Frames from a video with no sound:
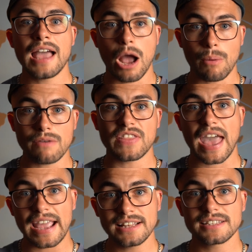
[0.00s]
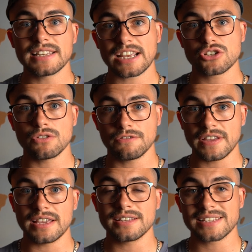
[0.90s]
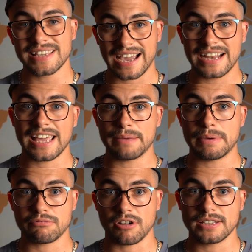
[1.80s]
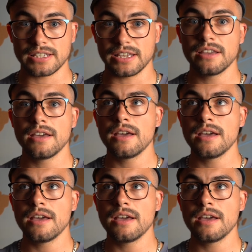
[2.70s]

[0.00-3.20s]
However, their international fees can get a bit pricey.